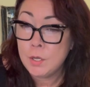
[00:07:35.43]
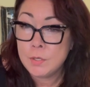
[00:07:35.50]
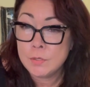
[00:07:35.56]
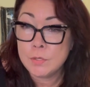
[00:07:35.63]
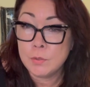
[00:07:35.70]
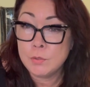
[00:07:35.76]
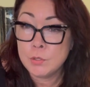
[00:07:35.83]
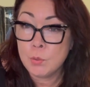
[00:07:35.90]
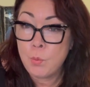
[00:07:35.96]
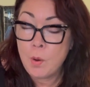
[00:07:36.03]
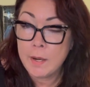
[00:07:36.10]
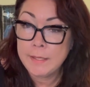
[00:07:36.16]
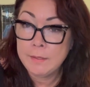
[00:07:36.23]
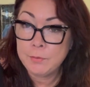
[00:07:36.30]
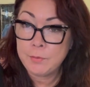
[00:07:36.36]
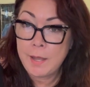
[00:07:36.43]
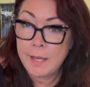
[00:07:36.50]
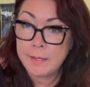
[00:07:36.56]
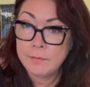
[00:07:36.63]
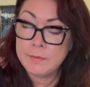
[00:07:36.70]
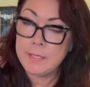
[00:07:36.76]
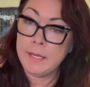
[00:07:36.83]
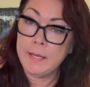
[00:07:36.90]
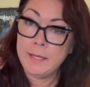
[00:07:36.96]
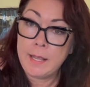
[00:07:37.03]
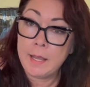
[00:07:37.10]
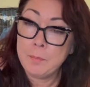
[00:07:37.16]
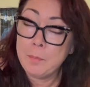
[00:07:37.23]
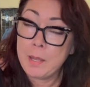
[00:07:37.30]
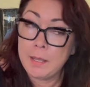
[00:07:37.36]
So 25 day,
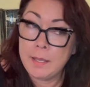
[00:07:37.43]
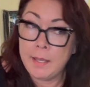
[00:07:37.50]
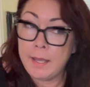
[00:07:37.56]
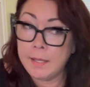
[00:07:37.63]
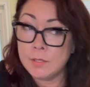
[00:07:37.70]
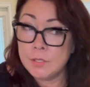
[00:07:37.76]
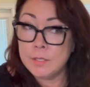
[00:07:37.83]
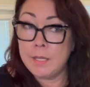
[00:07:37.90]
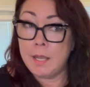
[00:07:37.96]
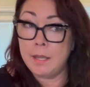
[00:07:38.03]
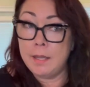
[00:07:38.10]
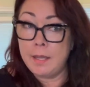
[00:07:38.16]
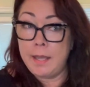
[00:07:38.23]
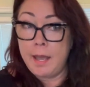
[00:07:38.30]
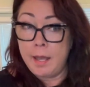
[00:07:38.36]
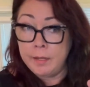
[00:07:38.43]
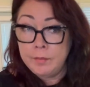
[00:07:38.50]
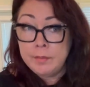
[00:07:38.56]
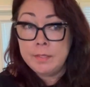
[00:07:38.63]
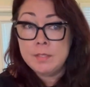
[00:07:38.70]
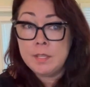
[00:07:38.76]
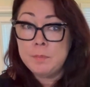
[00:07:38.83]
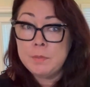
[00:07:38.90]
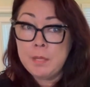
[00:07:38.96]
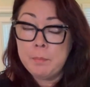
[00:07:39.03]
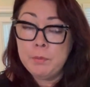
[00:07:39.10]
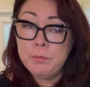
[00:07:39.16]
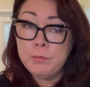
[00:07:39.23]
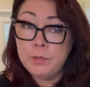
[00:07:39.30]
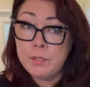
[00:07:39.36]
I'm actually on
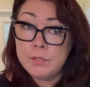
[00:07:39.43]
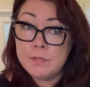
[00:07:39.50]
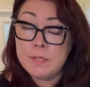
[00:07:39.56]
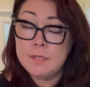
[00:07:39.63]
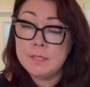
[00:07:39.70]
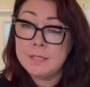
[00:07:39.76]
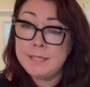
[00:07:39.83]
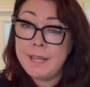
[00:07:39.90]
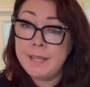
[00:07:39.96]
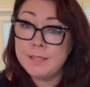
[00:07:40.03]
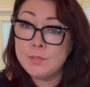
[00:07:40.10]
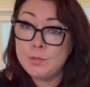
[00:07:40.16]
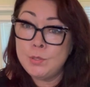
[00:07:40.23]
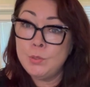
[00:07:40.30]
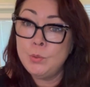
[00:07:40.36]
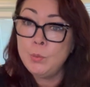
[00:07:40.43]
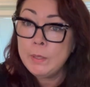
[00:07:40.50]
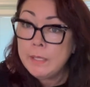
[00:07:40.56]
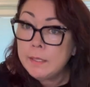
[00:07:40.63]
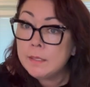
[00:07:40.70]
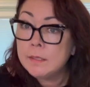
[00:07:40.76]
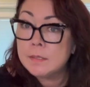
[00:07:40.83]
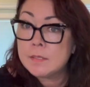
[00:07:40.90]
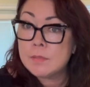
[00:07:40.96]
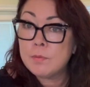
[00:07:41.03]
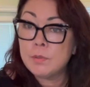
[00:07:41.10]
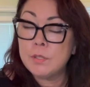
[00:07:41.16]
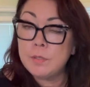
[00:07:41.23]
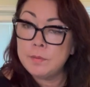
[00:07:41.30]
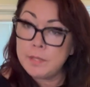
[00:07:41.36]
September 1st, since it takes 2 weeks
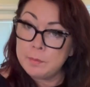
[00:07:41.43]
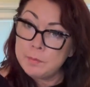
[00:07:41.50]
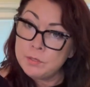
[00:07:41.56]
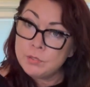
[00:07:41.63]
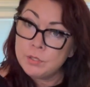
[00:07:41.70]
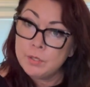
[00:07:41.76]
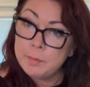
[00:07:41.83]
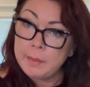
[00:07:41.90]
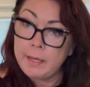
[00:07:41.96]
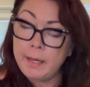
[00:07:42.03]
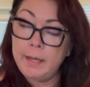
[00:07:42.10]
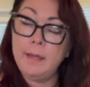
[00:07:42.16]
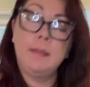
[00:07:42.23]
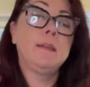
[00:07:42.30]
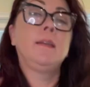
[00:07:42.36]
for them to germinate